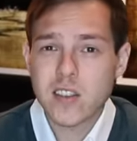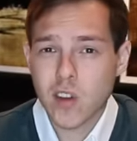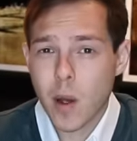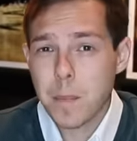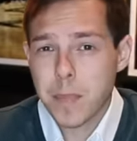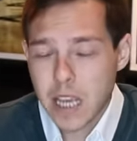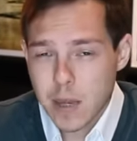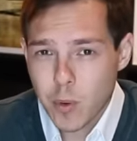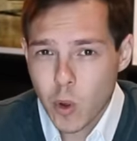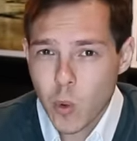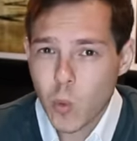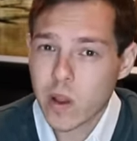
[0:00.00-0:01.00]
Some
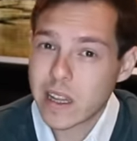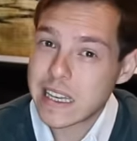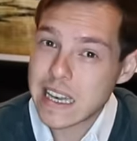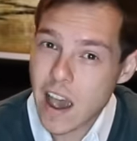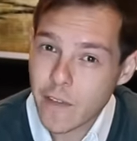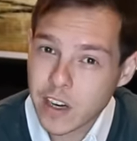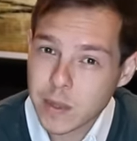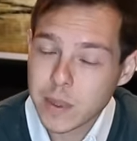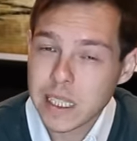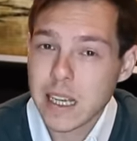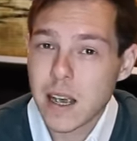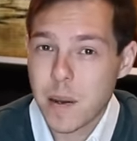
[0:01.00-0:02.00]
people will
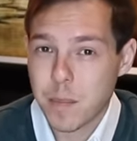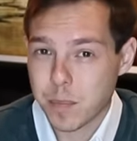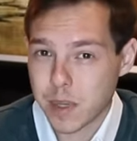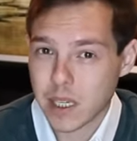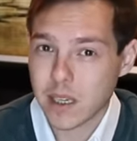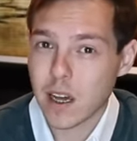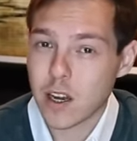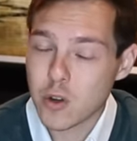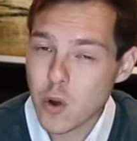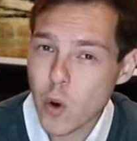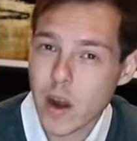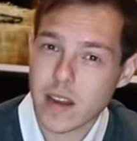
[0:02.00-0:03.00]
inevitably be
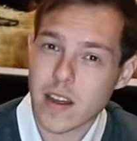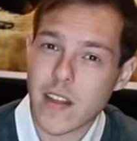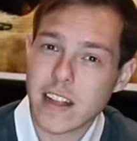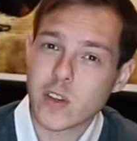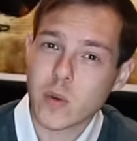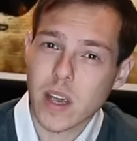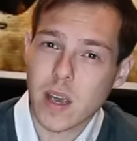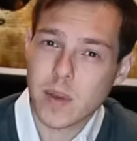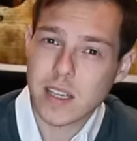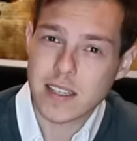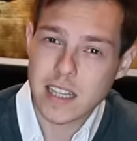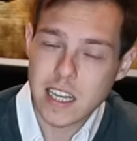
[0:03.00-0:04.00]
annoyed, and that's okay,
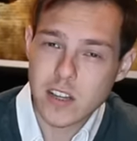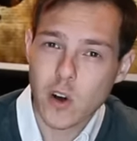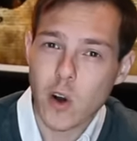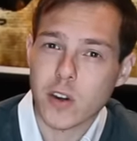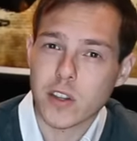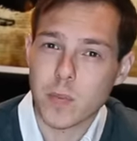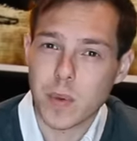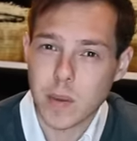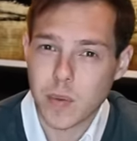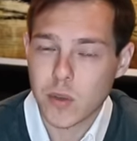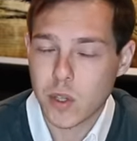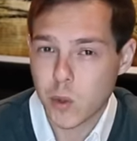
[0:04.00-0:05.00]
because these aren't the
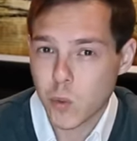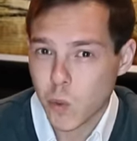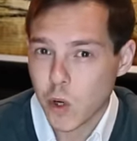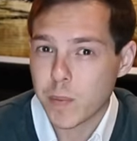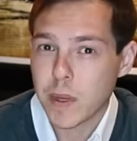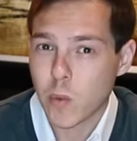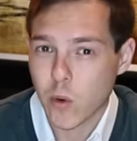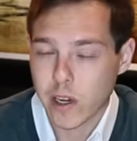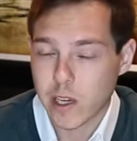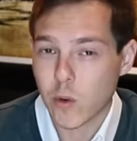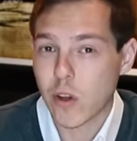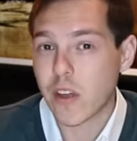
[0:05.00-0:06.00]
people you would be
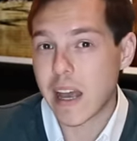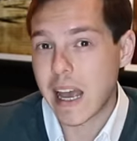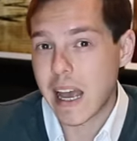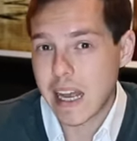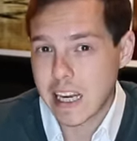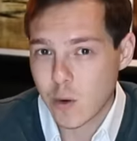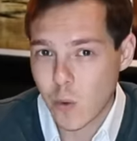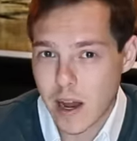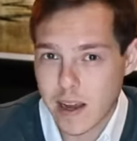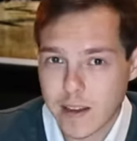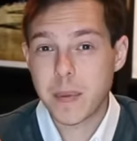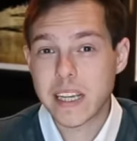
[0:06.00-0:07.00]
working with
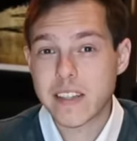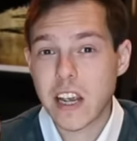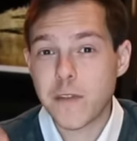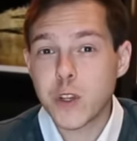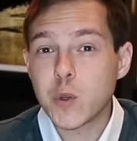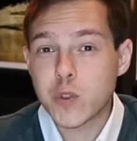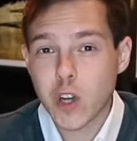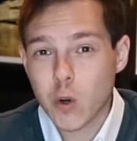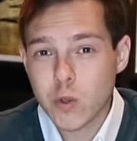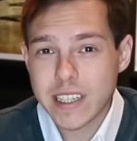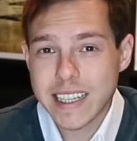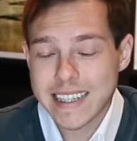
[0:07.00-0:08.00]
anyway. Because if you
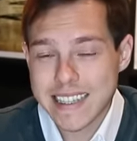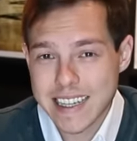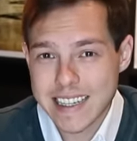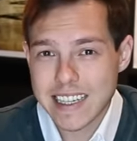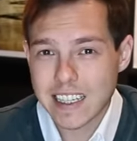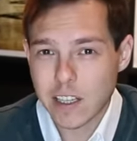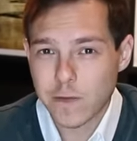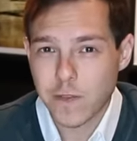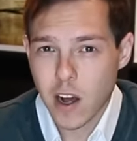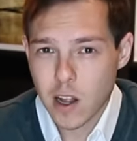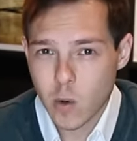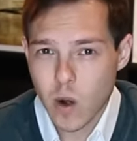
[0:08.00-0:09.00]
don't consistently
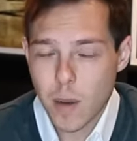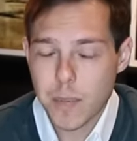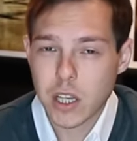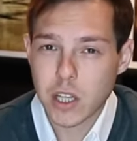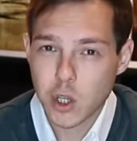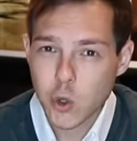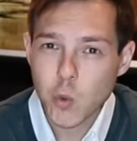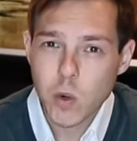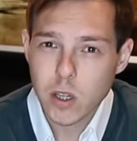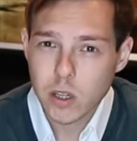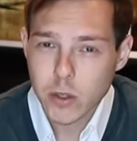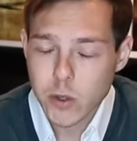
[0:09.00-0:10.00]
follow up, you
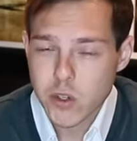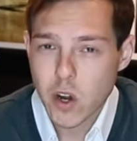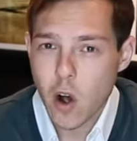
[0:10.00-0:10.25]
will lose